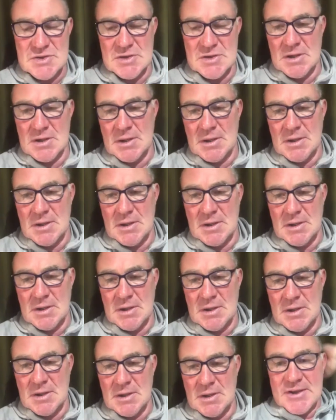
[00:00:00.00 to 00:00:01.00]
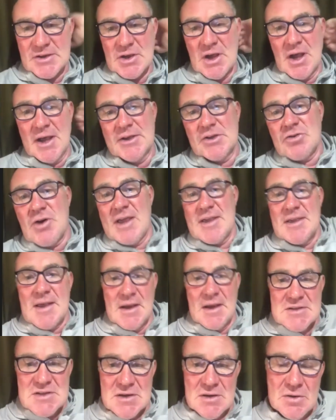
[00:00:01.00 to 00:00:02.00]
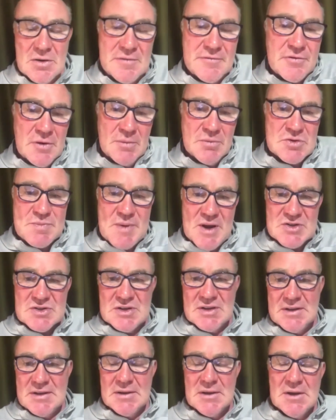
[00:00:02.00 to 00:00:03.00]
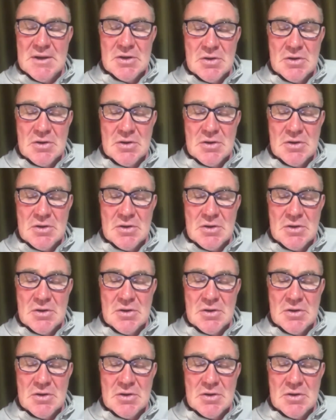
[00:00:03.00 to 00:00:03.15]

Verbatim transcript: A great guy to learn from, especially,